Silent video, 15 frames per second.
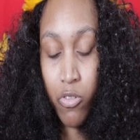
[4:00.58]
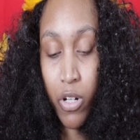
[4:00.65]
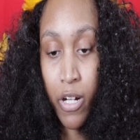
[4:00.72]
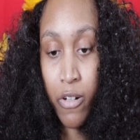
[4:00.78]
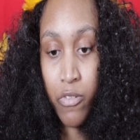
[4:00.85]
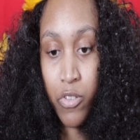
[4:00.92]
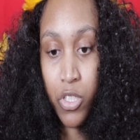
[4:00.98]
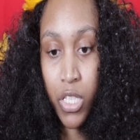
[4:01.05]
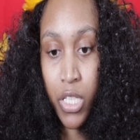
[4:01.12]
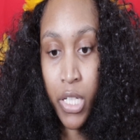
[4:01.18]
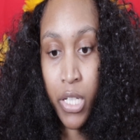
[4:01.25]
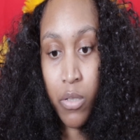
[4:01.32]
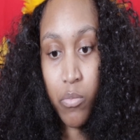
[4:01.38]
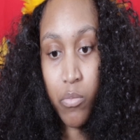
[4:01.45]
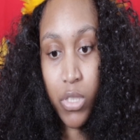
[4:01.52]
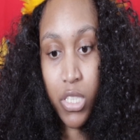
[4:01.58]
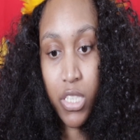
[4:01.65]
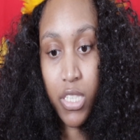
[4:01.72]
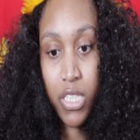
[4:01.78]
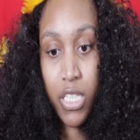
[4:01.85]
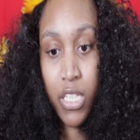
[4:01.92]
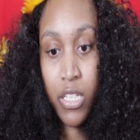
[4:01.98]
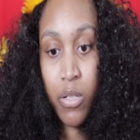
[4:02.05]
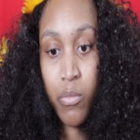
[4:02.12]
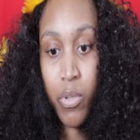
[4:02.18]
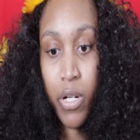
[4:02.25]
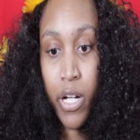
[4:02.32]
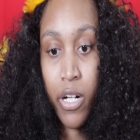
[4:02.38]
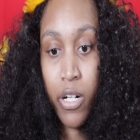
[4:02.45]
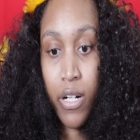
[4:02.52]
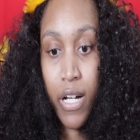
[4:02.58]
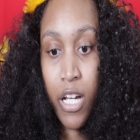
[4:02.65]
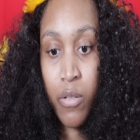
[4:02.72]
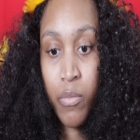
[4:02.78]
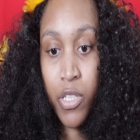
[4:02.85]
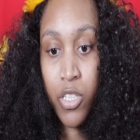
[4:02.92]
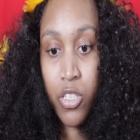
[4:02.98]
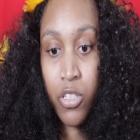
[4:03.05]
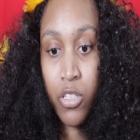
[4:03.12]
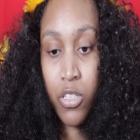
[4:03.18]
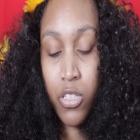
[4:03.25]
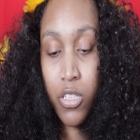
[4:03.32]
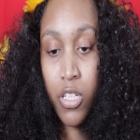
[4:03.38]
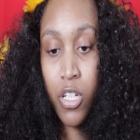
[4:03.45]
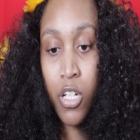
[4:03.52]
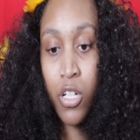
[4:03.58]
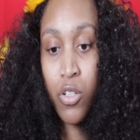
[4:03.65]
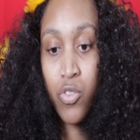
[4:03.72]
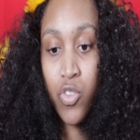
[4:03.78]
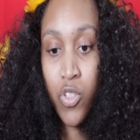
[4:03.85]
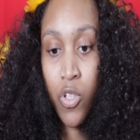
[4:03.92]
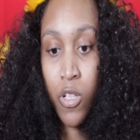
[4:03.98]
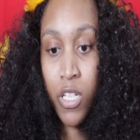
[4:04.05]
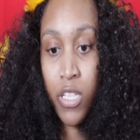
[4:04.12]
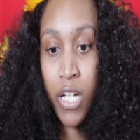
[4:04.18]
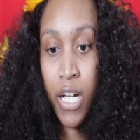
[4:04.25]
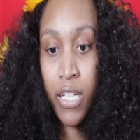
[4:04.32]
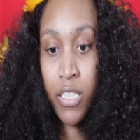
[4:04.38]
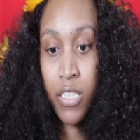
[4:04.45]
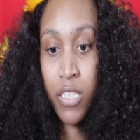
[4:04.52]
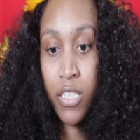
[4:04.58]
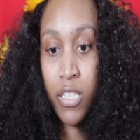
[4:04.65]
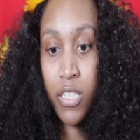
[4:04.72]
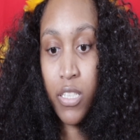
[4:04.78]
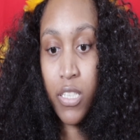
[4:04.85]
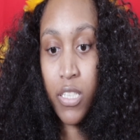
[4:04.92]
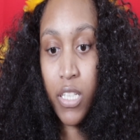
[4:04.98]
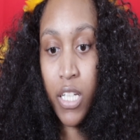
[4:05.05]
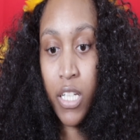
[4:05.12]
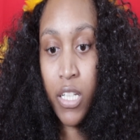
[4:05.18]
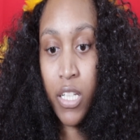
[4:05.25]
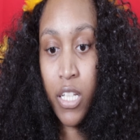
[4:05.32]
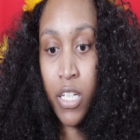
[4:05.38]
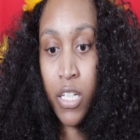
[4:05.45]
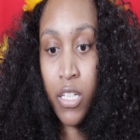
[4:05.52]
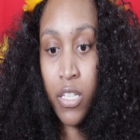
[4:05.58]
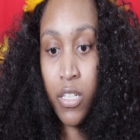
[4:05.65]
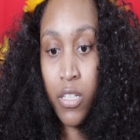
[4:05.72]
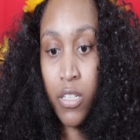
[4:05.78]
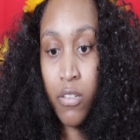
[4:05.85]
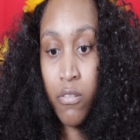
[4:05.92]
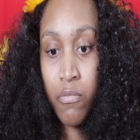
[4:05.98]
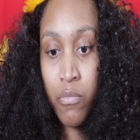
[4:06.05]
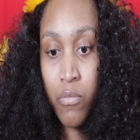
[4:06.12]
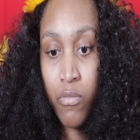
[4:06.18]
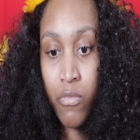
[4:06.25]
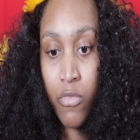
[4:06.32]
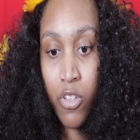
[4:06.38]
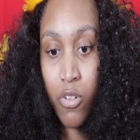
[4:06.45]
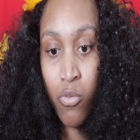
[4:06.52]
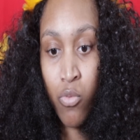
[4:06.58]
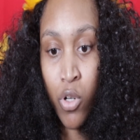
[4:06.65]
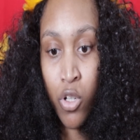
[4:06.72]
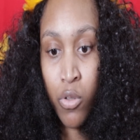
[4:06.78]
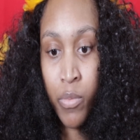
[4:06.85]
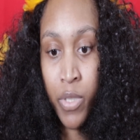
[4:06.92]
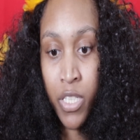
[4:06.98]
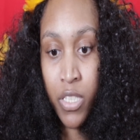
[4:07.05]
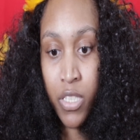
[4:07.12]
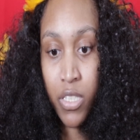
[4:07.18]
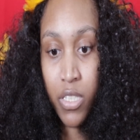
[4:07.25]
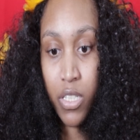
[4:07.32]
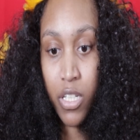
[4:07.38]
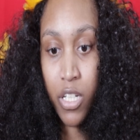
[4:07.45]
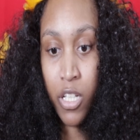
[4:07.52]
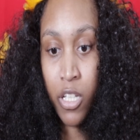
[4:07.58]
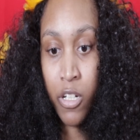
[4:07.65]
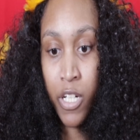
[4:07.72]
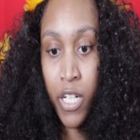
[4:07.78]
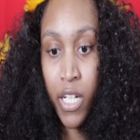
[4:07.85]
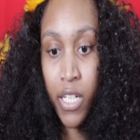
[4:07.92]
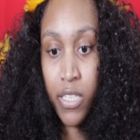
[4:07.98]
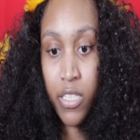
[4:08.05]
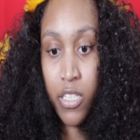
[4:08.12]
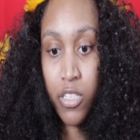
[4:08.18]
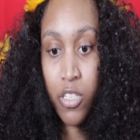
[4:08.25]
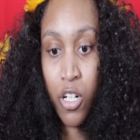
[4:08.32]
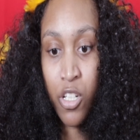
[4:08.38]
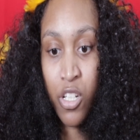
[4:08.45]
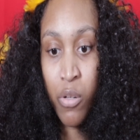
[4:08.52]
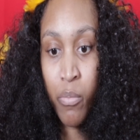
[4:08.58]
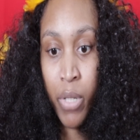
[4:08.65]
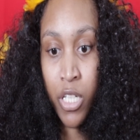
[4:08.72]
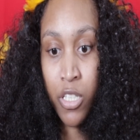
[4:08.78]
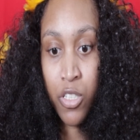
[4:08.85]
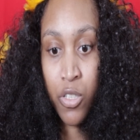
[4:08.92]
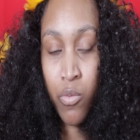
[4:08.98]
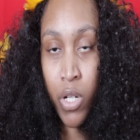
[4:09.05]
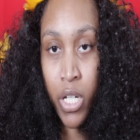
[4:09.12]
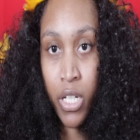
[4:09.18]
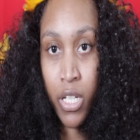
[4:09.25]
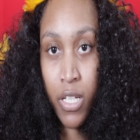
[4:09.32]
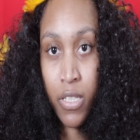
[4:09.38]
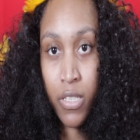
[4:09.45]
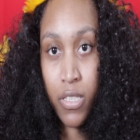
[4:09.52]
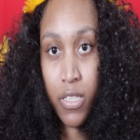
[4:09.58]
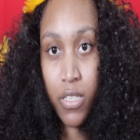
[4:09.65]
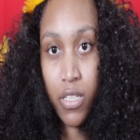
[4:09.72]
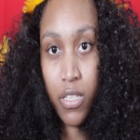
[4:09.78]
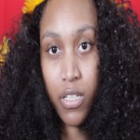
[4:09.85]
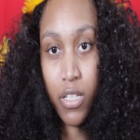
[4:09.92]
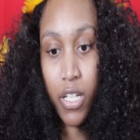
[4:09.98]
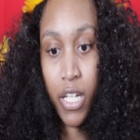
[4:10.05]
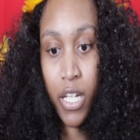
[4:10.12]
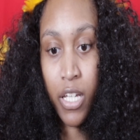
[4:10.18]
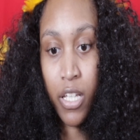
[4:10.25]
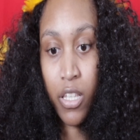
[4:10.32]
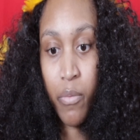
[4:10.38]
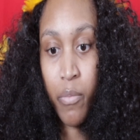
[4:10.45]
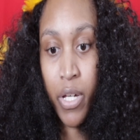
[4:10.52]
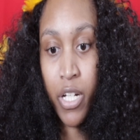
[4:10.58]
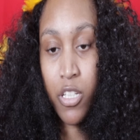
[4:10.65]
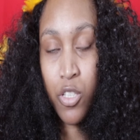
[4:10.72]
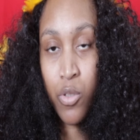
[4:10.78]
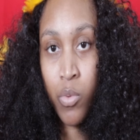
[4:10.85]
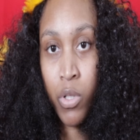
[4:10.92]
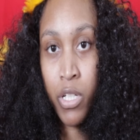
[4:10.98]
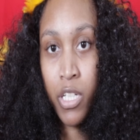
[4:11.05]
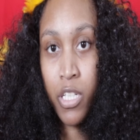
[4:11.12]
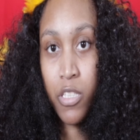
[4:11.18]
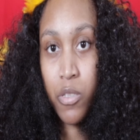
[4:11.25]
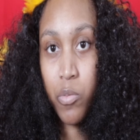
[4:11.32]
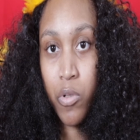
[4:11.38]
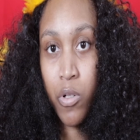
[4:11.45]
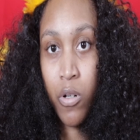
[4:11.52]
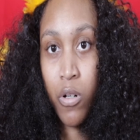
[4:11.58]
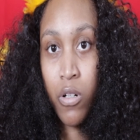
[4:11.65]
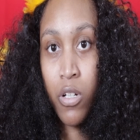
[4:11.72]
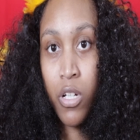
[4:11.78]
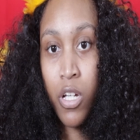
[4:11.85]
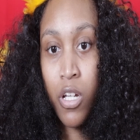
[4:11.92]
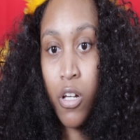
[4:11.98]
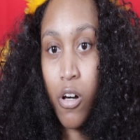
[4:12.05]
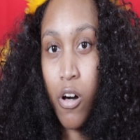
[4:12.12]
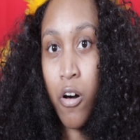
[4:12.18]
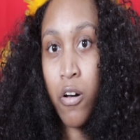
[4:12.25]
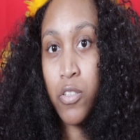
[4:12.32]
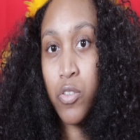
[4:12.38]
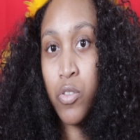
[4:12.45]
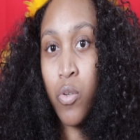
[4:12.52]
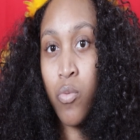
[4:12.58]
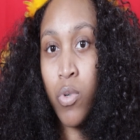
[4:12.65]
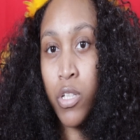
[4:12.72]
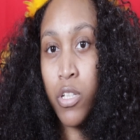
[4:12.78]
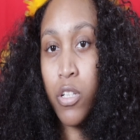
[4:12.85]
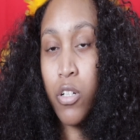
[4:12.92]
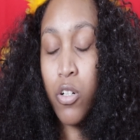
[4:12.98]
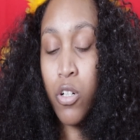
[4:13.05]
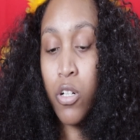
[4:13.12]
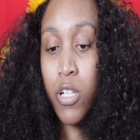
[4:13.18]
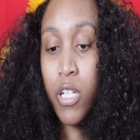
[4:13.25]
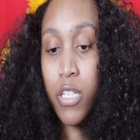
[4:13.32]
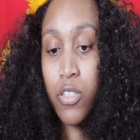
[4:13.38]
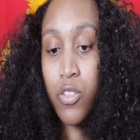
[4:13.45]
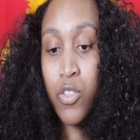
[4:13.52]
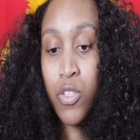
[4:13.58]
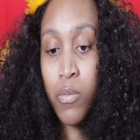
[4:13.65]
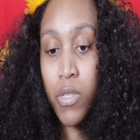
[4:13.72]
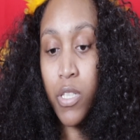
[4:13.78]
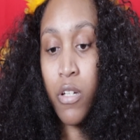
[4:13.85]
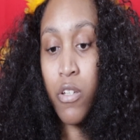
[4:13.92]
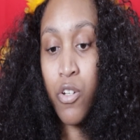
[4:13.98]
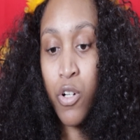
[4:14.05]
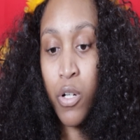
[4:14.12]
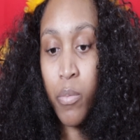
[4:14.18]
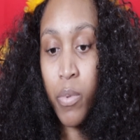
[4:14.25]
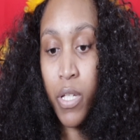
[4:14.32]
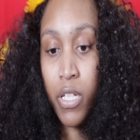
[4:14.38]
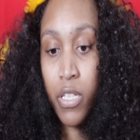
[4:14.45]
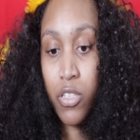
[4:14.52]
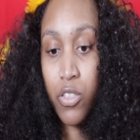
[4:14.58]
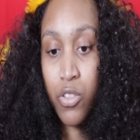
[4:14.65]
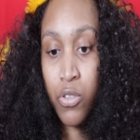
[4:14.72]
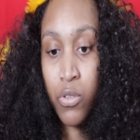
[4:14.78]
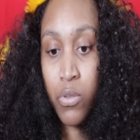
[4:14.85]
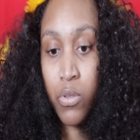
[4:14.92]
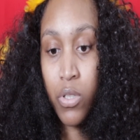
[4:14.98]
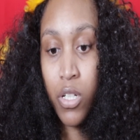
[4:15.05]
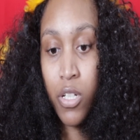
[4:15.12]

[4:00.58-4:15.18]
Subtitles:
however you say that, Byzantine Empire, Ottoman Turks, Chola Dynasty. This is India. Romans, Illyrians. These are your Mediterraneans, and the Mediterraneans were also one of the earliest groups of Europeans too.